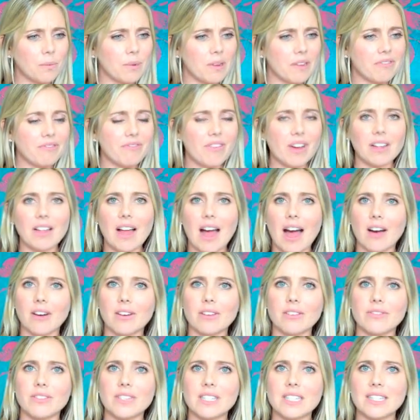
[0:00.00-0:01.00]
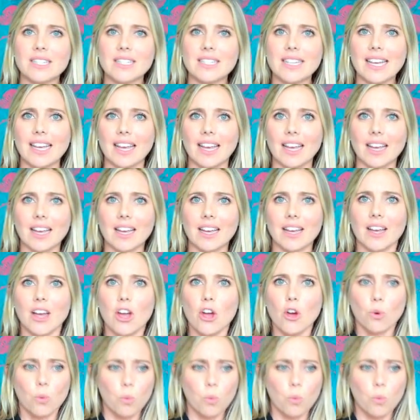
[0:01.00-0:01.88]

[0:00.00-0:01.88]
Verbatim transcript: we fell out of sync.